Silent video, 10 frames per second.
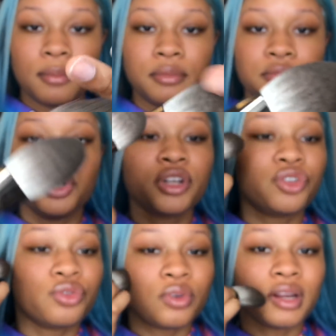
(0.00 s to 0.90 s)
You
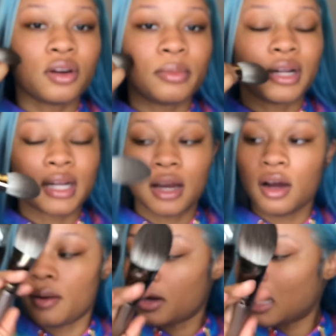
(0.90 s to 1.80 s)
could do a little bit
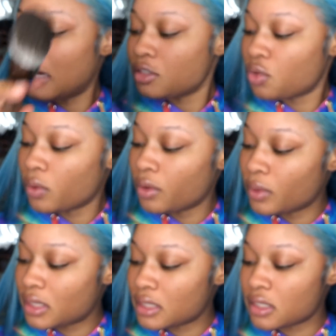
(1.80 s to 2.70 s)
of contouring
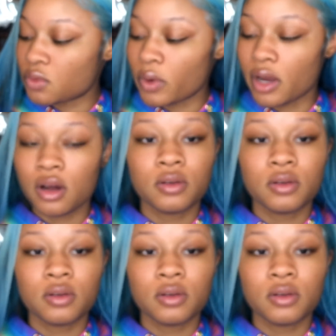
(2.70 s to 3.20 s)
with this as well.